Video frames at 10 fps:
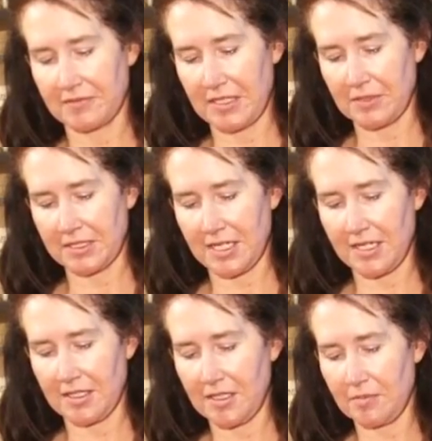flowers got
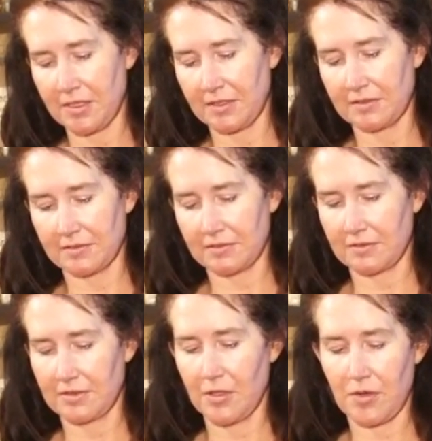in there, but
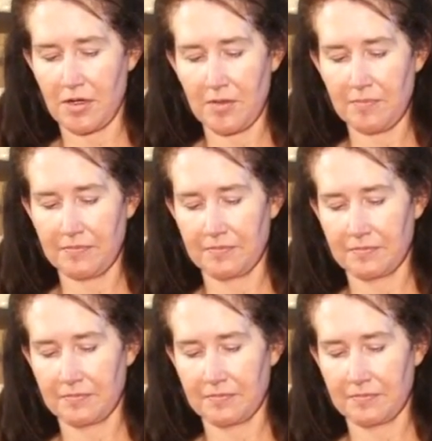no harm.